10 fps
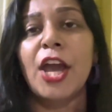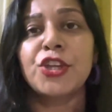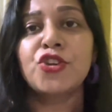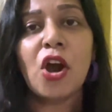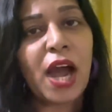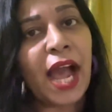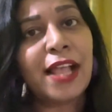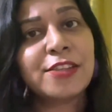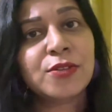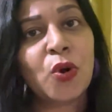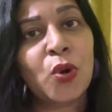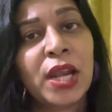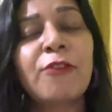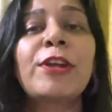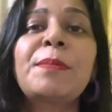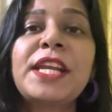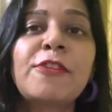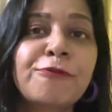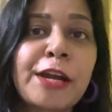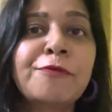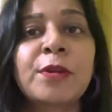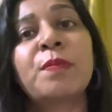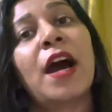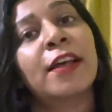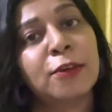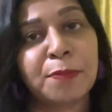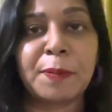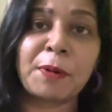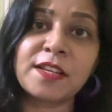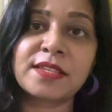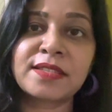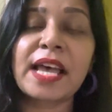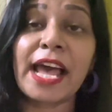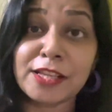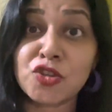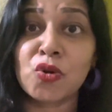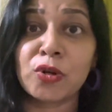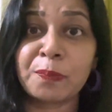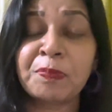Your IELTS goal will be different from other person's IELTS goal.